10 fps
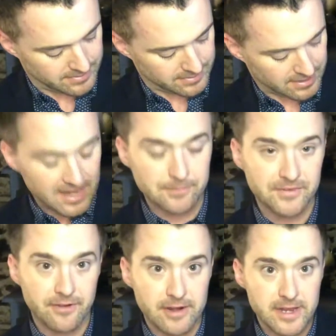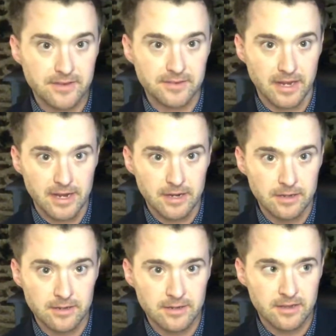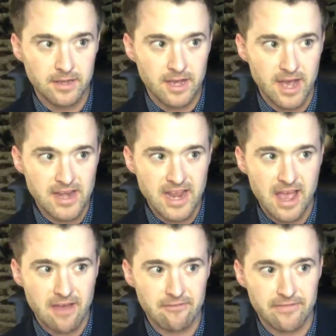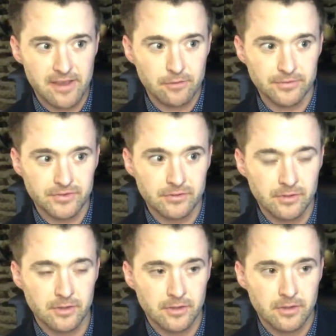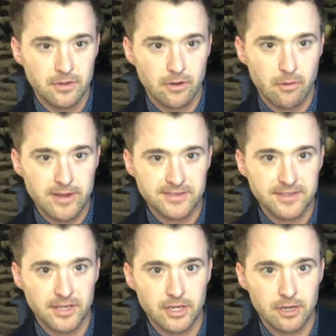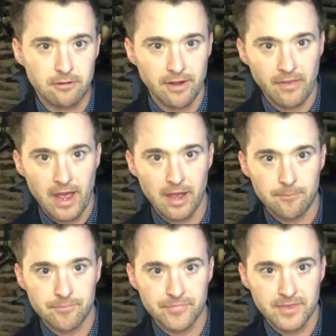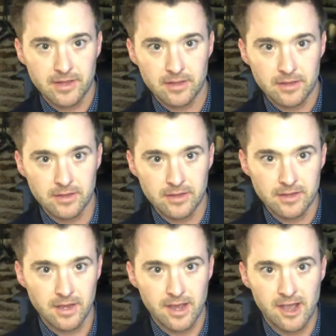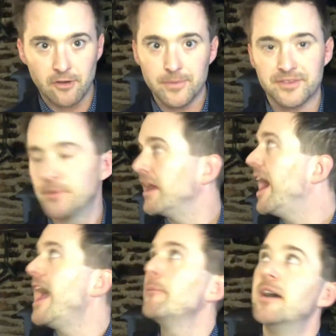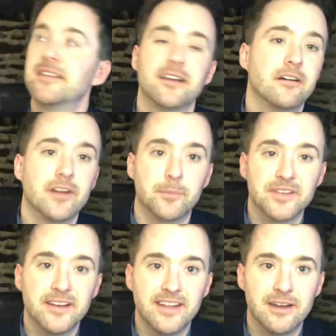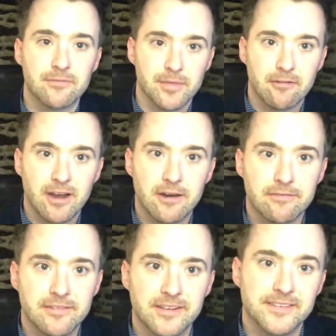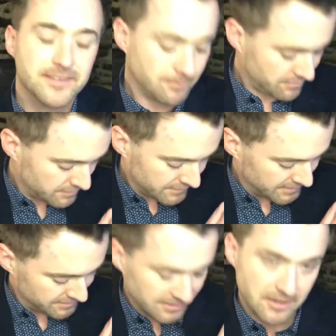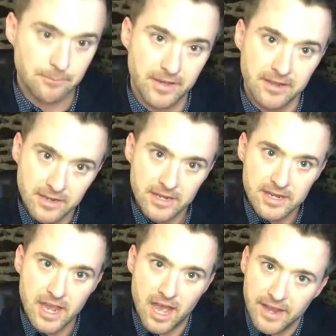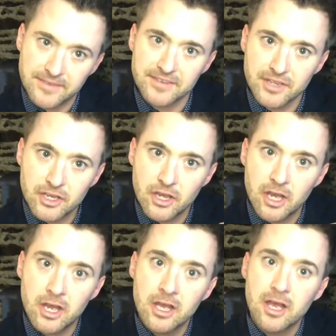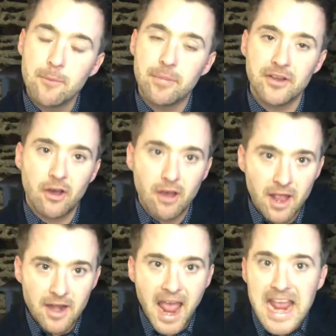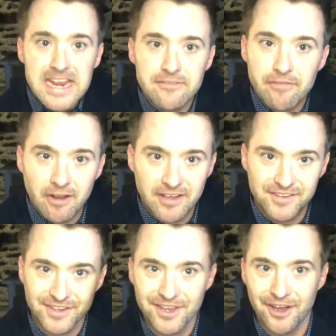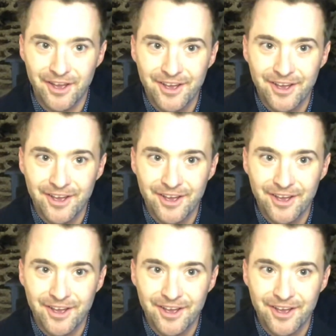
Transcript: clips very easily and yet feels quite secure in there. I almost want to hang myself upside down from the rafters to prove it to you. But yeah, it's secure, but not hatefully secure.